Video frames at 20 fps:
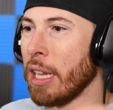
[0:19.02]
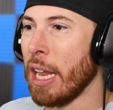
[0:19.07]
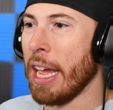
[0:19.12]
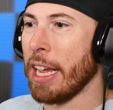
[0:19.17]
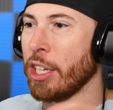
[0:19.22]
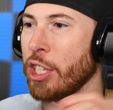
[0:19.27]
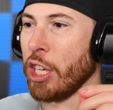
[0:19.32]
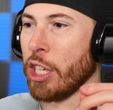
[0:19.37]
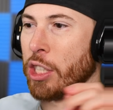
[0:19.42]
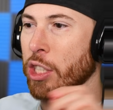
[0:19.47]

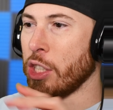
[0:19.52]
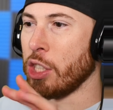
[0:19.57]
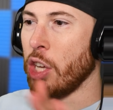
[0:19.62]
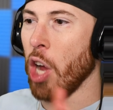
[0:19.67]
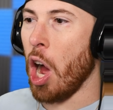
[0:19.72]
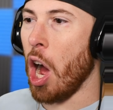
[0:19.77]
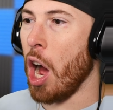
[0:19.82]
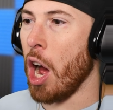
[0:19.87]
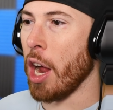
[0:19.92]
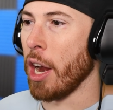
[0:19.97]
Like, just
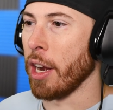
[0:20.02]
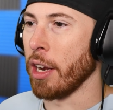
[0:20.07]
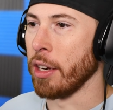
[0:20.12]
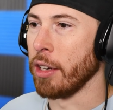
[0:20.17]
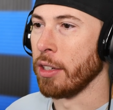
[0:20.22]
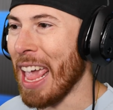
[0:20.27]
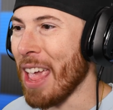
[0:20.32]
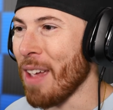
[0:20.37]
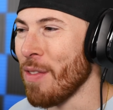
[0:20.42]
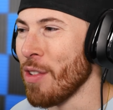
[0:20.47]
gone.
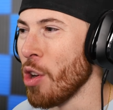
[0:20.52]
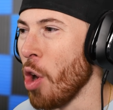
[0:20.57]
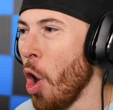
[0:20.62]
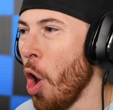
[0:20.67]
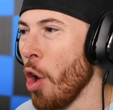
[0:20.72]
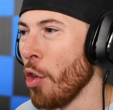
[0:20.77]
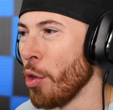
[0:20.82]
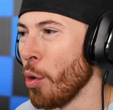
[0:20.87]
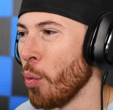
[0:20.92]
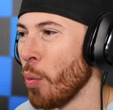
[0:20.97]
Even
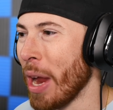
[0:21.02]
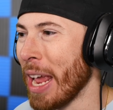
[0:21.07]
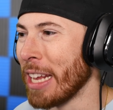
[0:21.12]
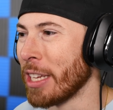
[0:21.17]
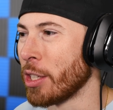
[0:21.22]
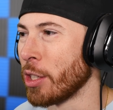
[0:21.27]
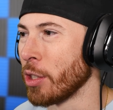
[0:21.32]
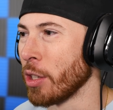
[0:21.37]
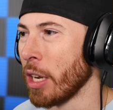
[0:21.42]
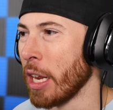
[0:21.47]
all the
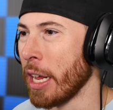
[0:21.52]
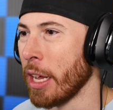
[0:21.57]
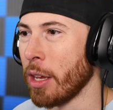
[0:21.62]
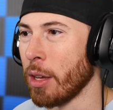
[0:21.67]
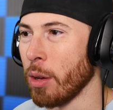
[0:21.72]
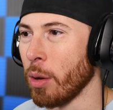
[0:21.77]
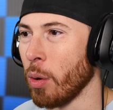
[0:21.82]
racers are like...